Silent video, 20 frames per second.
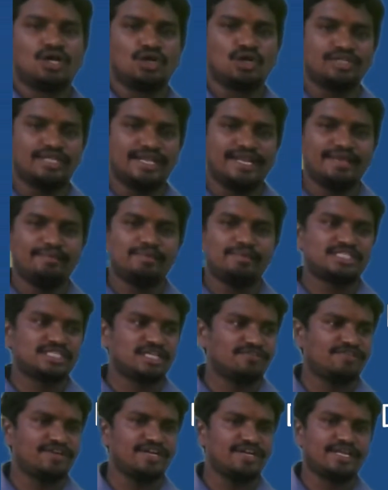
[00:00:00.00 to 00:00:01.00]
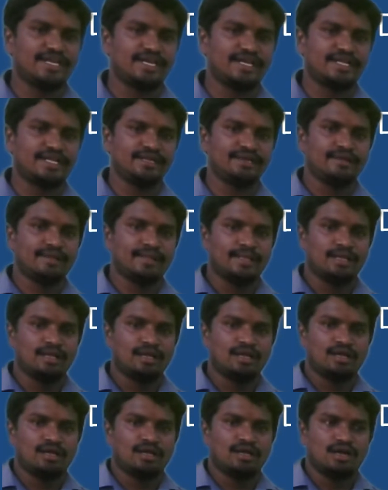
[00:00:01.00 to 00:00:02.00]
The name itself indicating
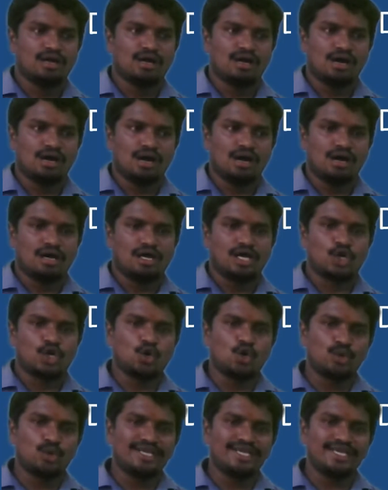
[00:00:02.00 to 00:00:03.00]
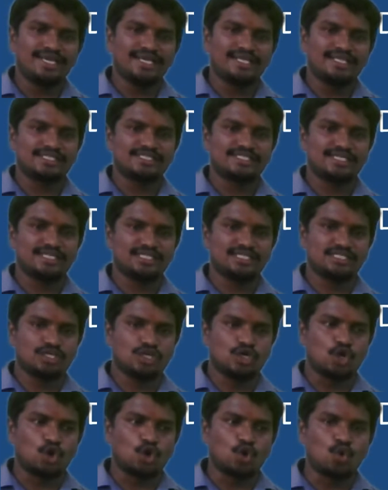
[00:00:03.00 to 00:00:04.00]
routing, in the sense,
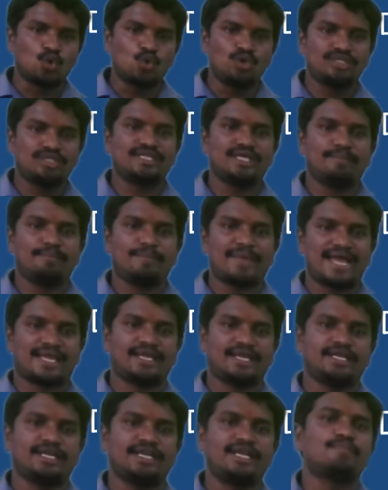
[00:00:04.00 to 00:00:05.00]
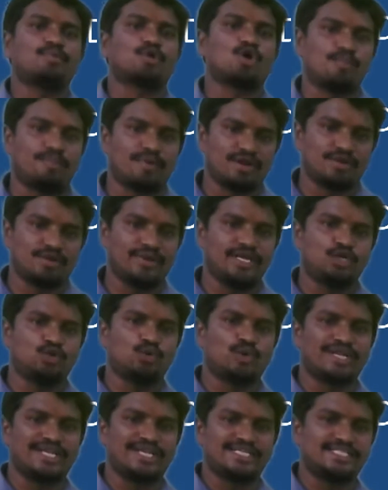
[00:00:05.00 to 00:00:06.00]
route the packet in a proper way to
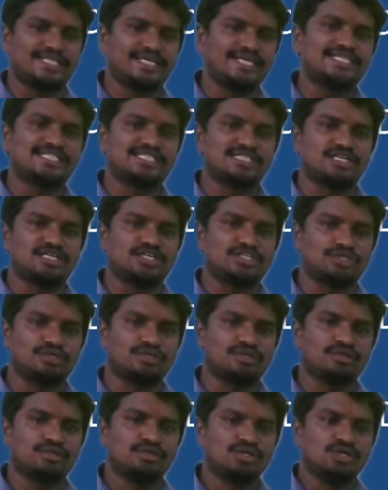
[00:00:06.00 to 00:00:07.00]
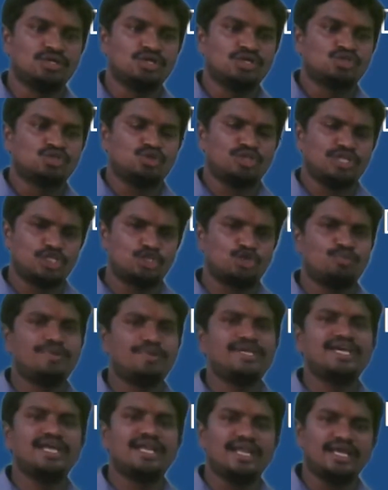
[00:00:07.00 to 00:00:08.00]
reach the destination. So there should
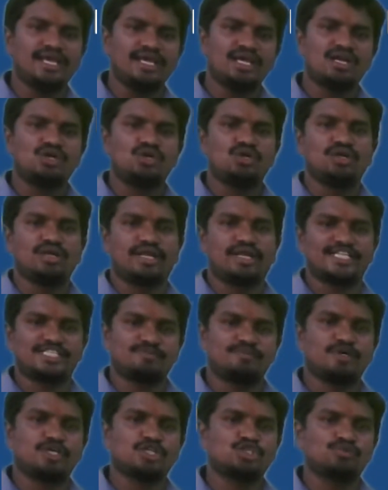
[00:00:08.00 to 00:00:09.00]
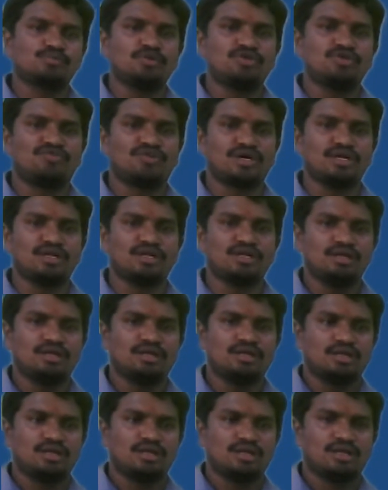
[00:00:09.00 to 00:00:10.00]
be a layer responsible for
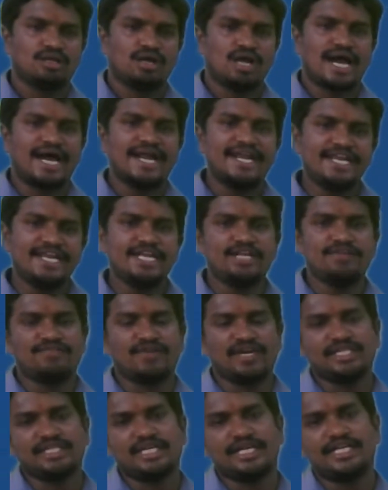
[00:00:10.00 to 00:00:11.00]
identifying the